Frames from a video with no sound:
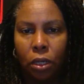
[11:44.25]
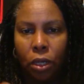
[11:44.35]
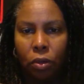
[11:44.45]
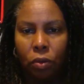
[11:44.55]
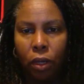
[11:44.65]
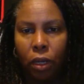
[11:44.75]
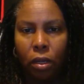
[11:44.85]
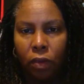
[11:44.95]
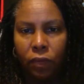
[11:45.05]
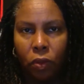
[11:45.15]

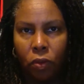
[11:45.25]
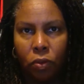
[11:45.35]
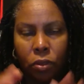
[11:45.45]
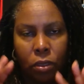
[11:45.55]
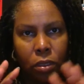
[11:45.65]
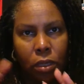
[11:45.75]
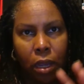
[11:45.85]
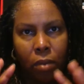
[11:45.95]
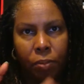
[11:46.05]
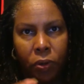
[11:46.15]
any of those
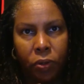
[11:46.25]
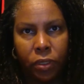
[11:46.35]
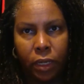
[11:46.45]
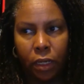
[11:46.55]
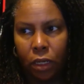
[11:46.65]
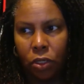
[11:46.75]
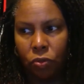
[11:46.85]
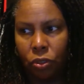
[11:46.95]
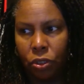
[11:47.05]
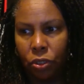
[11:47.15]
time periods that
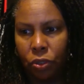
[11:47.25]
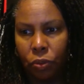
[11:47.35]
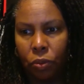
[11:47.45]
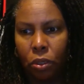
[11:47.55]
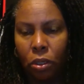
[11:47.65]
interest you